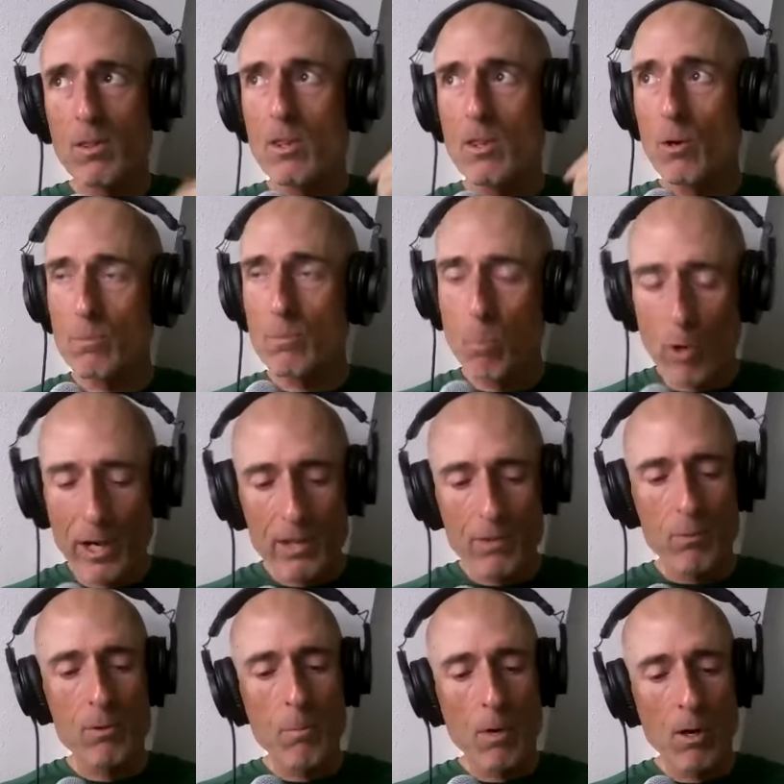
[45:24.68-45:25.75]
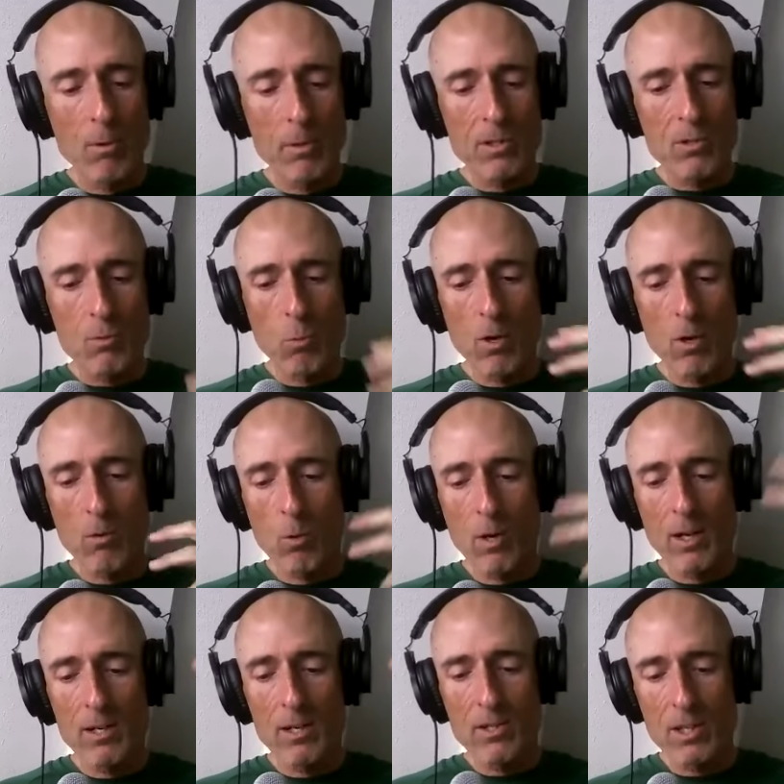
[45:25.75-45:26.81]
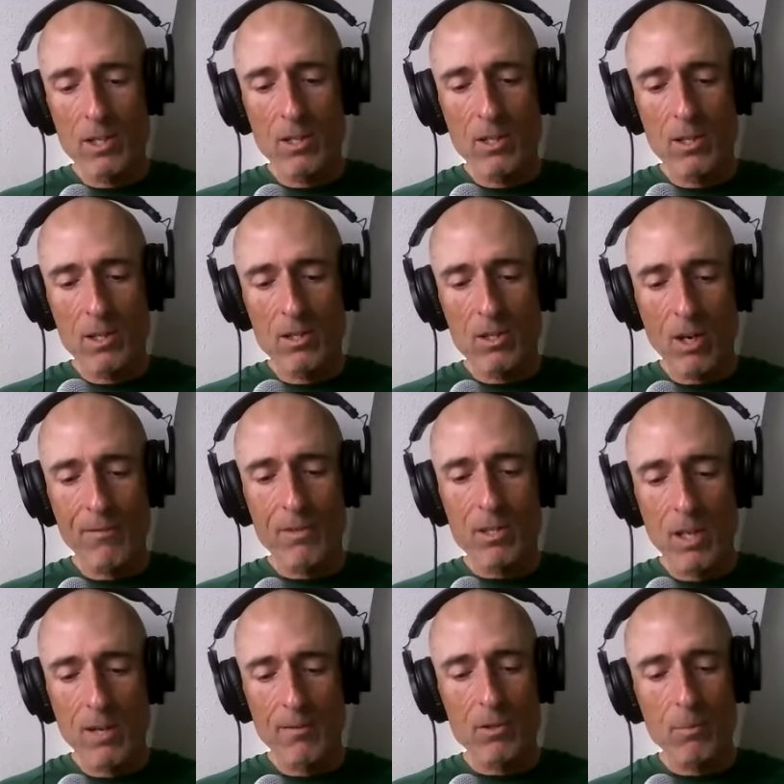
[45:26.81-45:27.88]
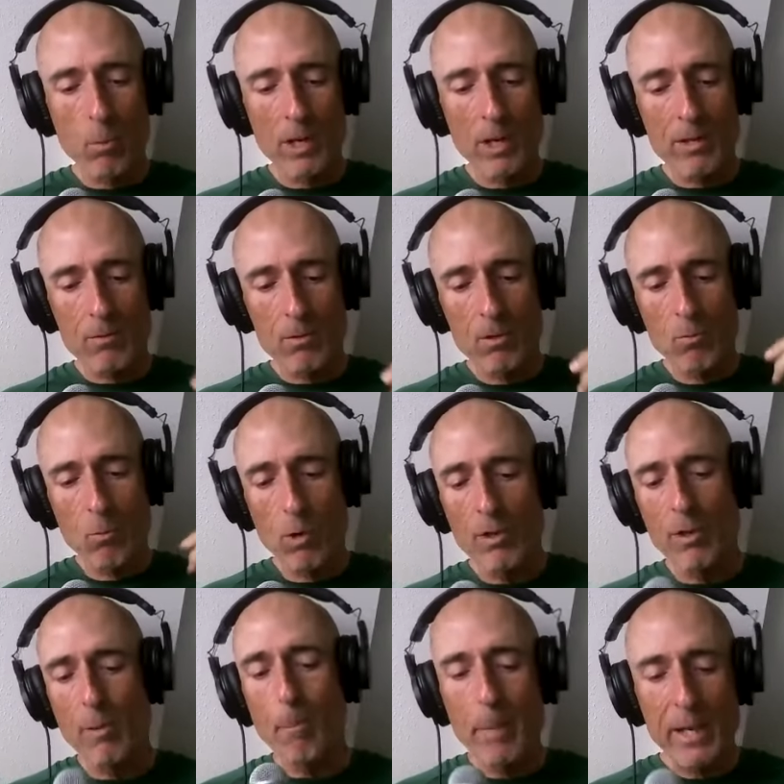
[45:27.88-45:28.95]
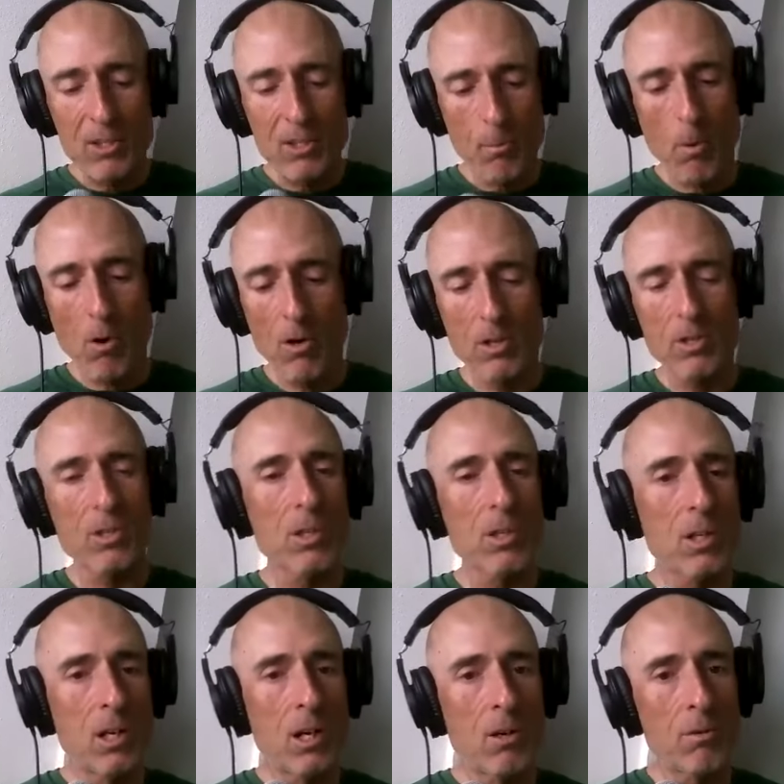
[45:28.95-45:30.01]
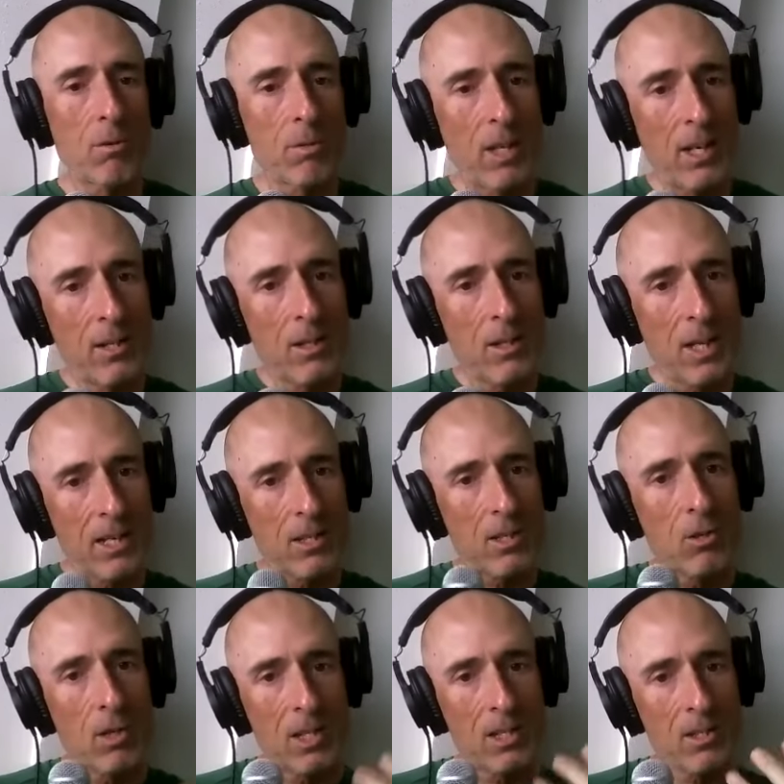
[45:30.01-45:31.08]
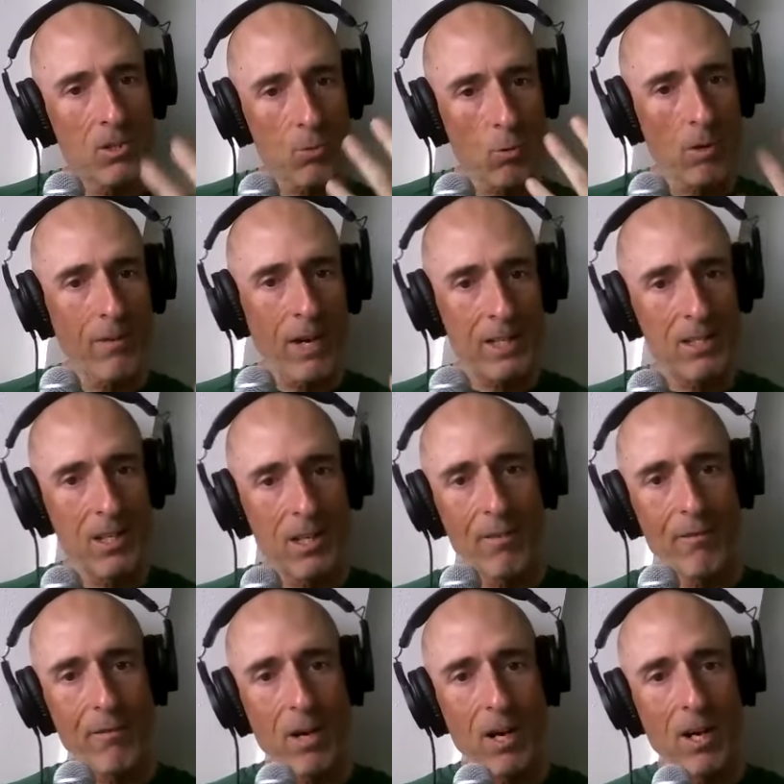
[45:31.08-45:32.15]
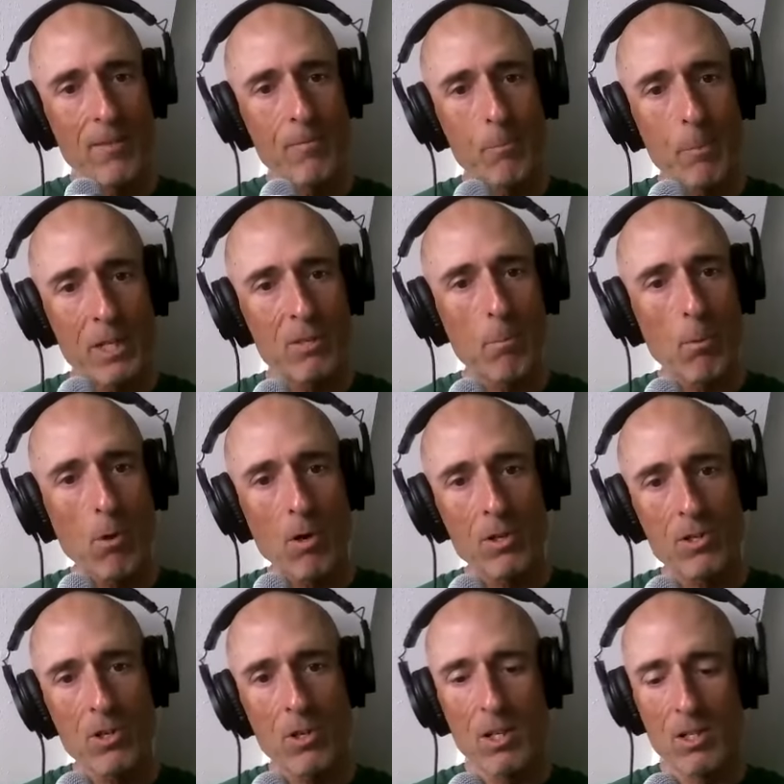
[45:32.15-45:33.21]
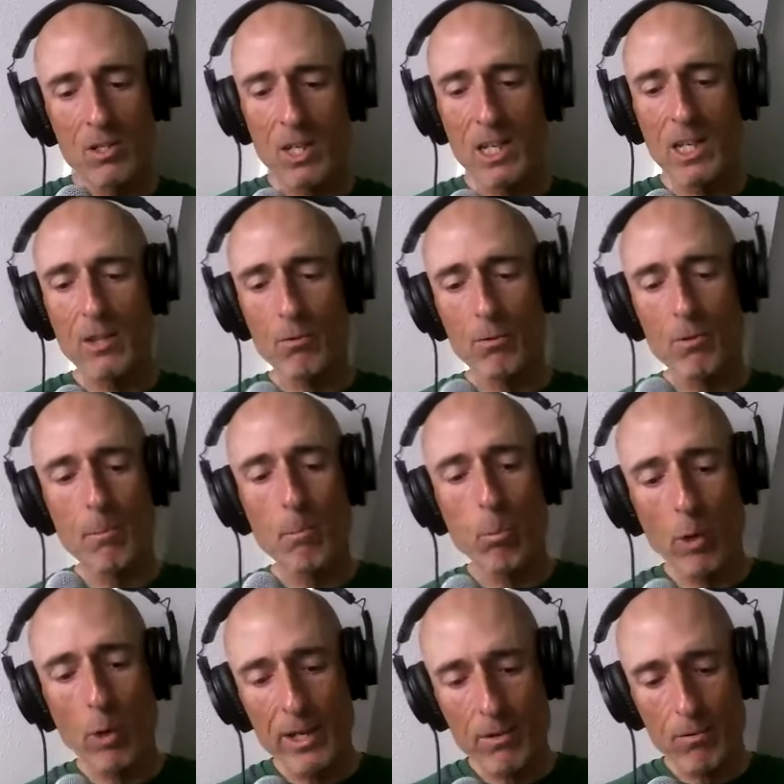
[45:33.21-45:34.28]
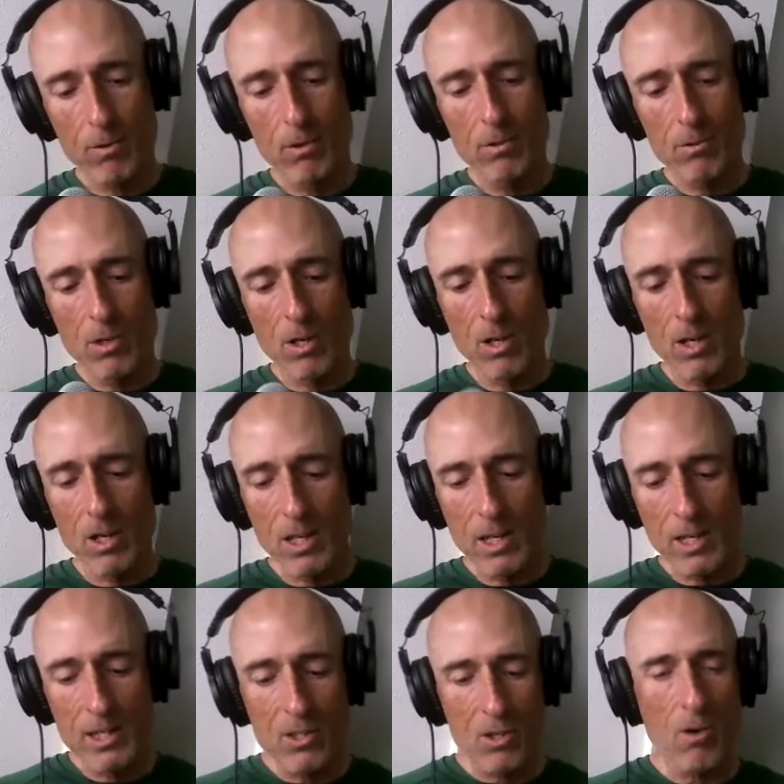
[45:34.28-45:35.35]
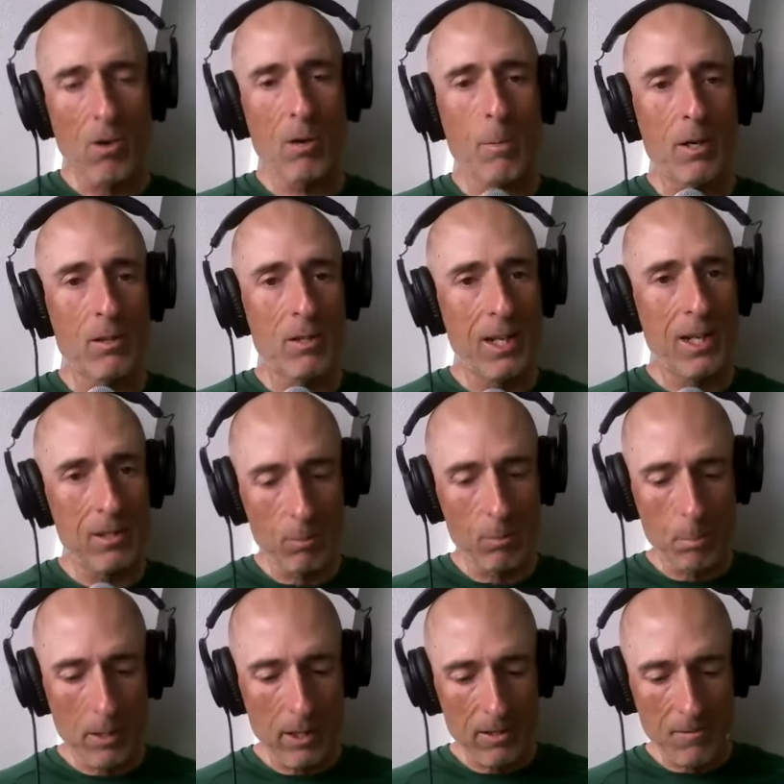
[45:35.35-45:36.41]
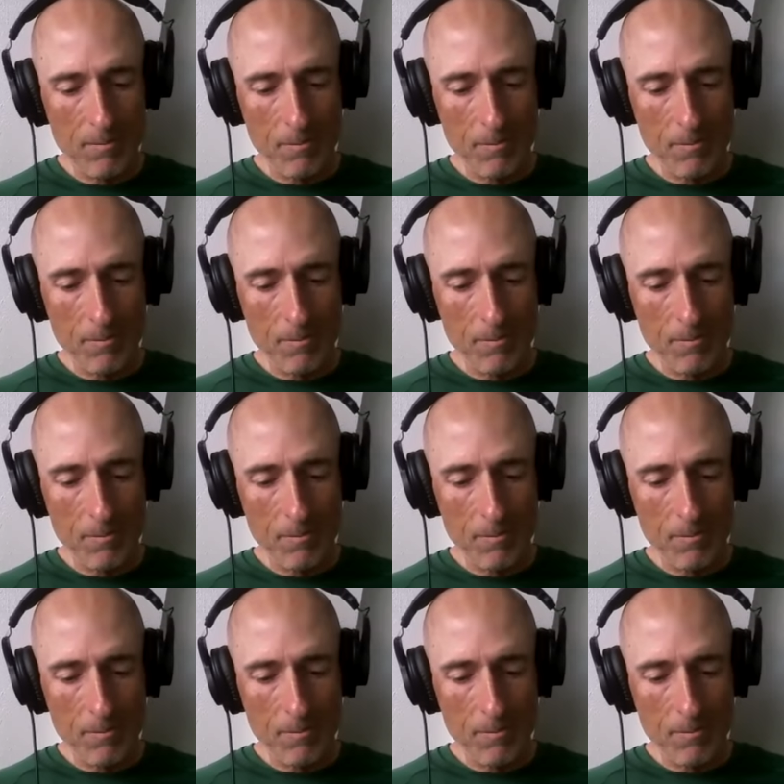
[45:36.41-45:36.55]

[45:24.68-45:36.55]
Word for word: those breakthrough moments, where, where is it the toughest levels to break through? What are the benchmarks, you know, that, that you need to sort of identify benchmarks to get through the breakthroughs? Yeah, let's talk about that a little bit.